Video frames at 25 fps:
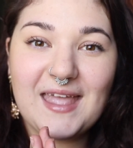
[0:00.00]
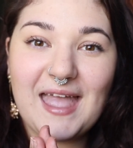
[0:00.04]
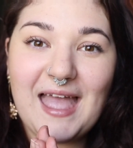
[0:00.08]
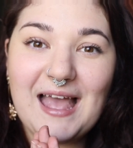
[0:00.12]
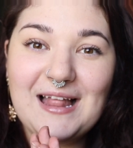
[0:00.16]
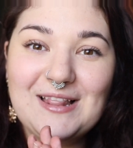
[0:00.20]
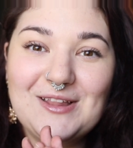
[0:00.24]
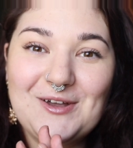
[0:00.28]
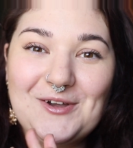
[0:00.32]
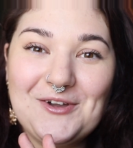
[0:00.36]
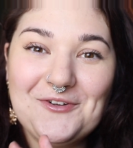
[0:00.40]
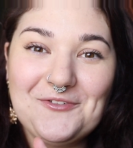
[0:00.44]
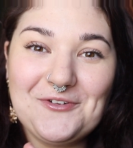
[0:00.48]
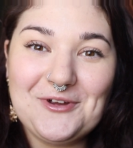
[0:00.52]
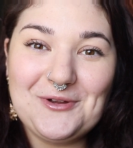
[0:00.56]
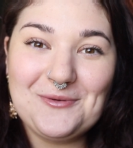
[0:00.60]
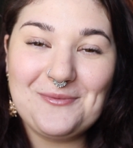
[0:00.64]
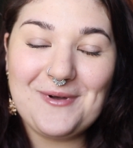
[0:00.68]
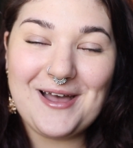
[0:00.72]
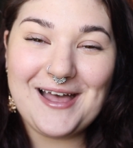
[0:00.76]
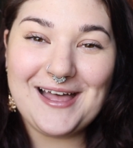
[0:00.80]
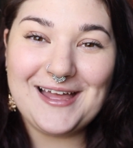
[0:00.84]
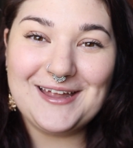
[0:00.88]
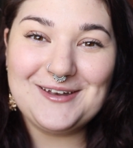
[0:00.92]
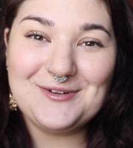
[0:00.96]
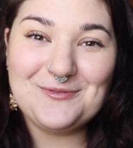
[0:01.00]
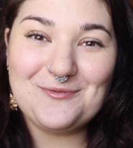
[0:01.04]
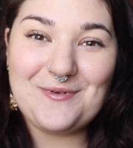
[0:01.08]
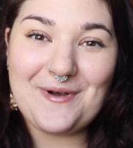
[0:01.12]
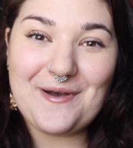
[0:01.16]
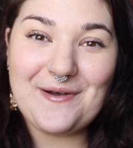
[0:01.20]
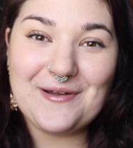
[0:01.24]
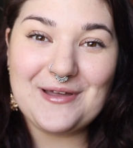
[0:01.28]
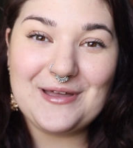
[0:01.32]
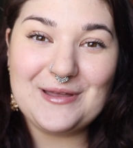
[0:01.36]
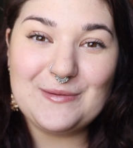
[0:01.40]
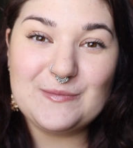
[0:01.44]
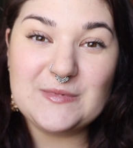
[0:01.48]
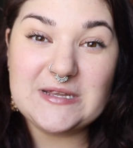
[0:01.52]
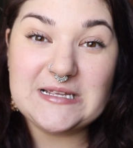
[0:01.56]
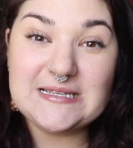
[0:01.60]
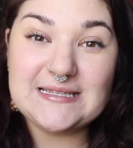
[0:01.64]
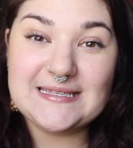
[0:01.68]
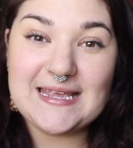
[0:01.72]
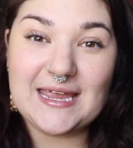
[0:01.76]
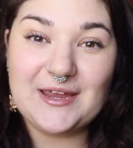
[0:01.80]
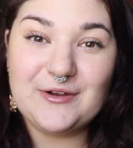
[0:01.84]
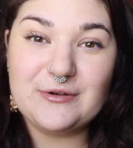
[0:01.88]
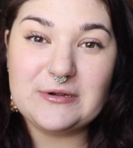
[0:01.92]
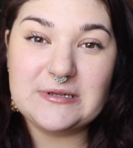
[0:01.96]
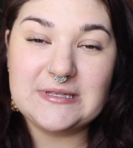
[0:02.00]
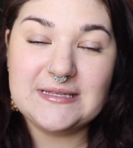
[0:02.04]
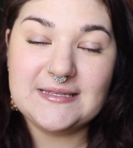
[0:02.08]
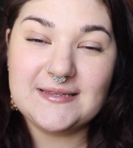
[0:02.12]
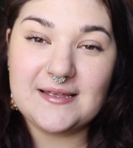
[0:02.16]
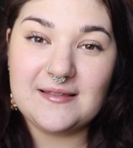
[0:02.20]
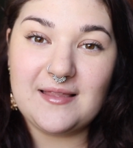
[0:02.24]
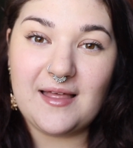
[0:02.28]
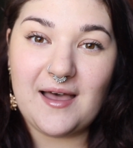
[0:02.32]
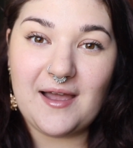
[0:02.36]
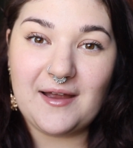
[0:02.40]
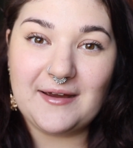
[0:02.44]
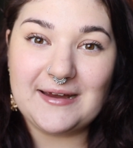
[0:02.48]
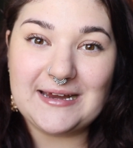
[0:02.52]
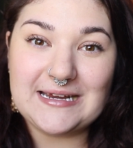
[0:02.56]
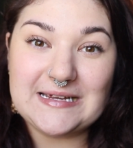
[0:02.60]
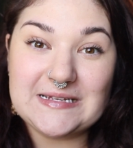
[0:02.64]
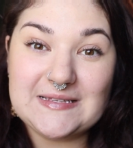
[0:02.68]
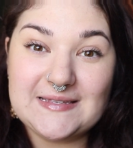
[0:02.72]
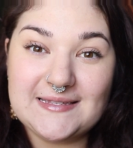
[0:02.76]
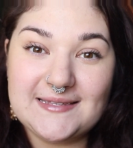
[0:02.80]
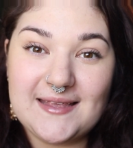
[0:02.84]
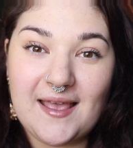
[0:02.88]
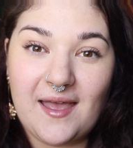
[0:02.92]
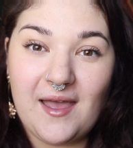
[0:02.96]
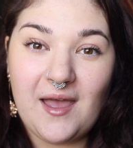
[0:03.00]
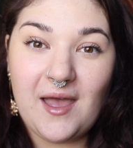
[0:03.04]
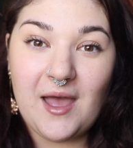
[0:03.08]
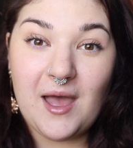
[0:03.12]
Hello everyone, welcome to Sacred Solaris.